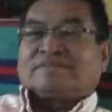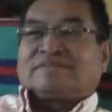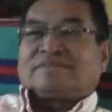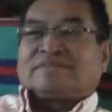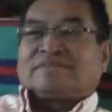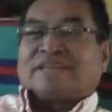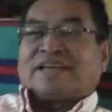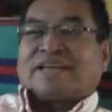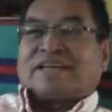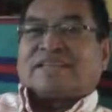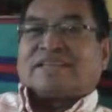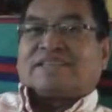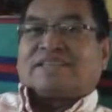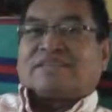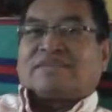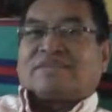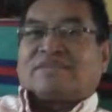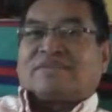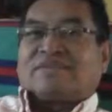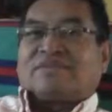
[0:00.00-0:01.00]
decided
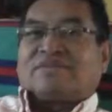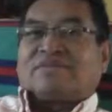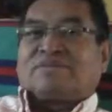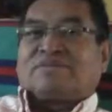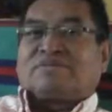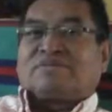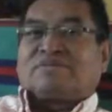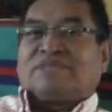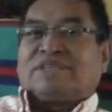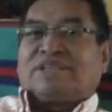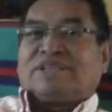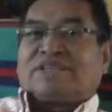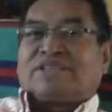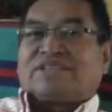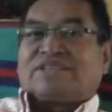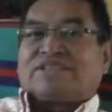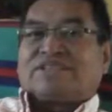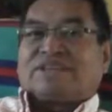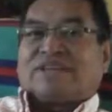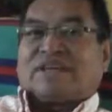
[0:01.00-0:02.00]
to go
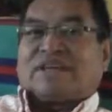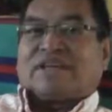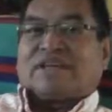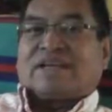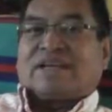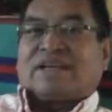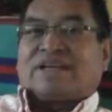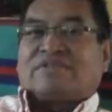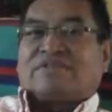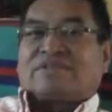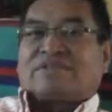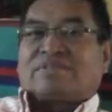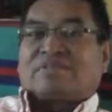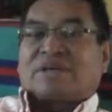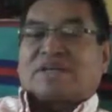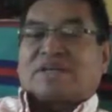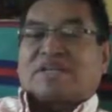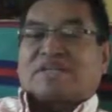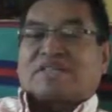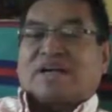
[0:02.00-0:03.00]
teach Cheyenne language,
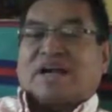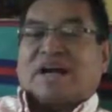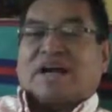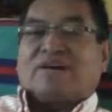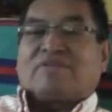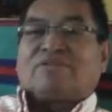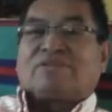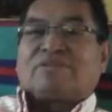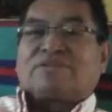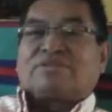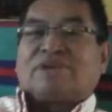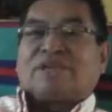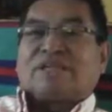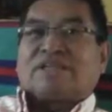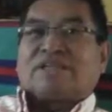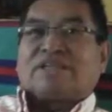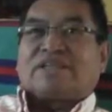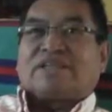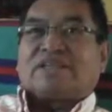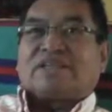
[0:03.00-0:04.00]
because I always
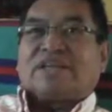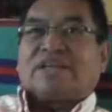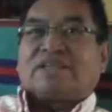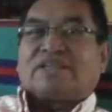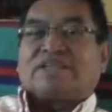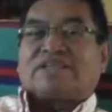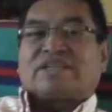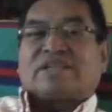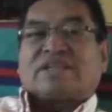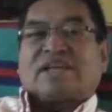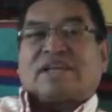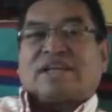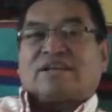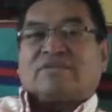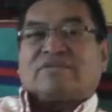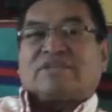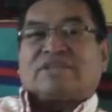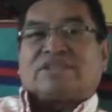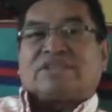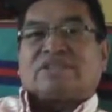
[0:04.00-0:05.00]
wanted to teach the
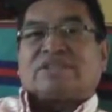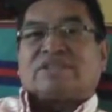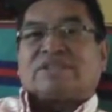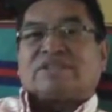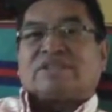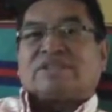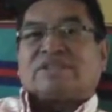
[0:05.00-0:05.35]
language.